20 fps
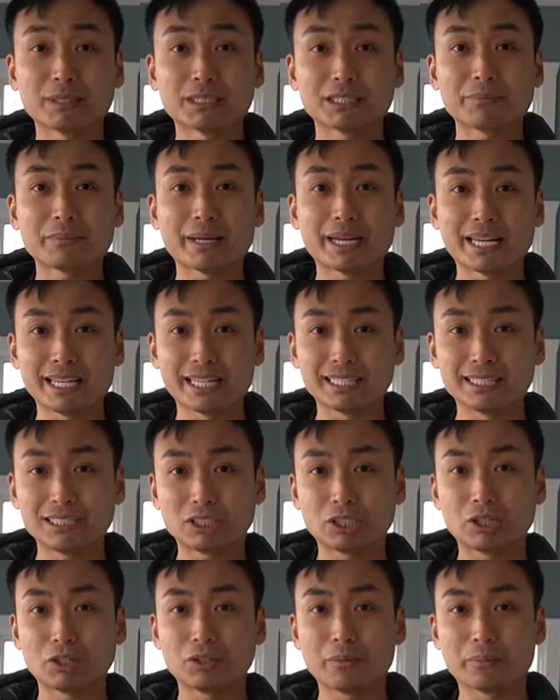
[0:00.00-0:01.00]
measure my
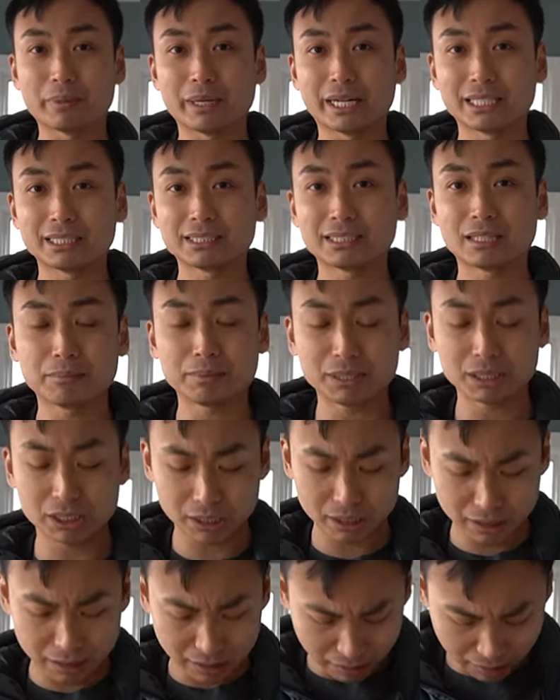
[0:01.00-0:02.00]
internal body
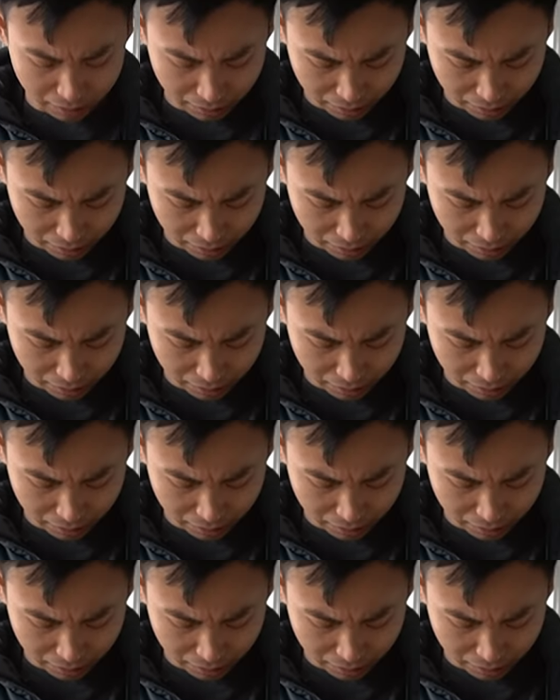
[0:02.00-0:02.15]
temperature.